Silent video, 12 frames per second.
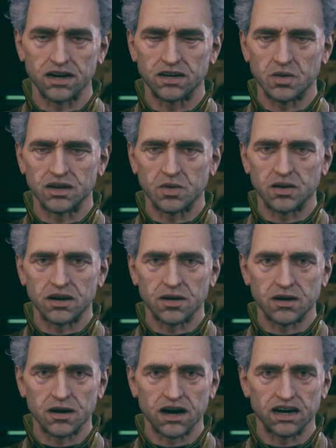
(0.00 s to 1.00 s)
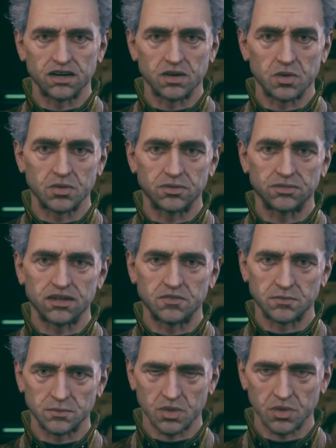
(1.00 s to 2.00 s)
I only regret that I couldn't
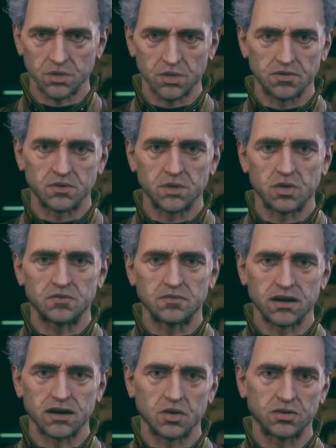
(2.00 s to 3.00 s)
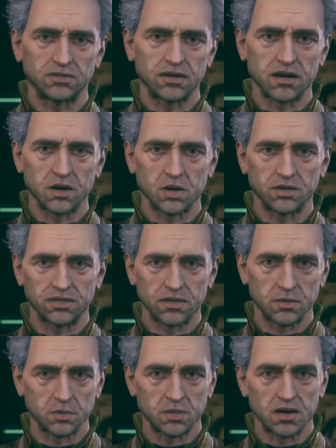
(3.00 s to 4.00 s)
save more of your fellow settlers,
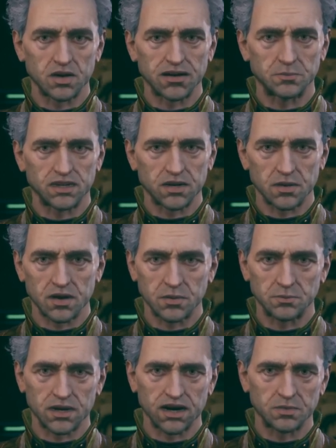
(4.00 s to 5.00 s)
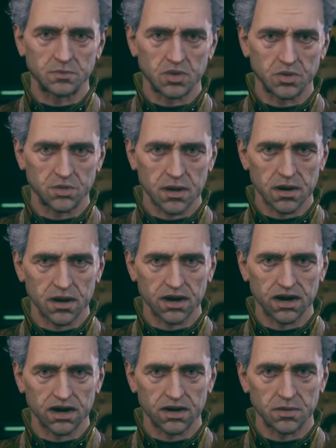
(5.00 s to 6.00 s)
what with being hunted by the board,
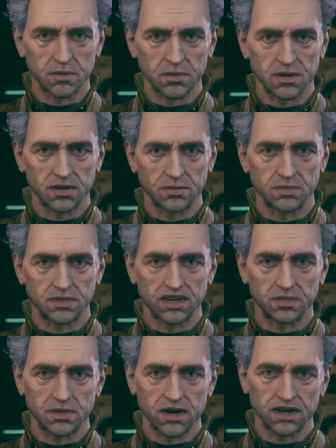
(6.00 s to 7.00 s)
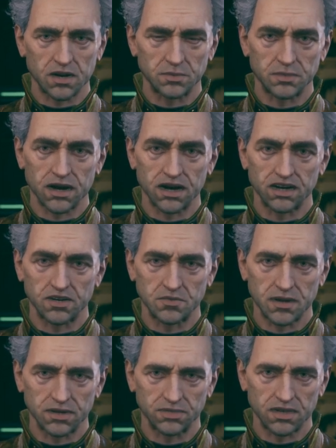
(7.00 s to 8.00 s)
and emptying my supply of
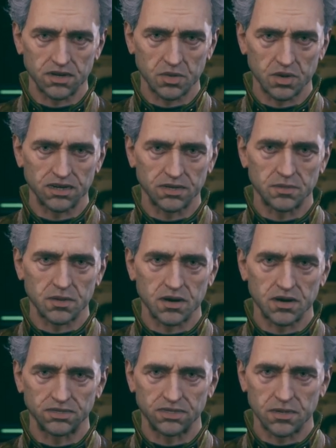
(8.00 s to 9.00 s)
necessary chemicals.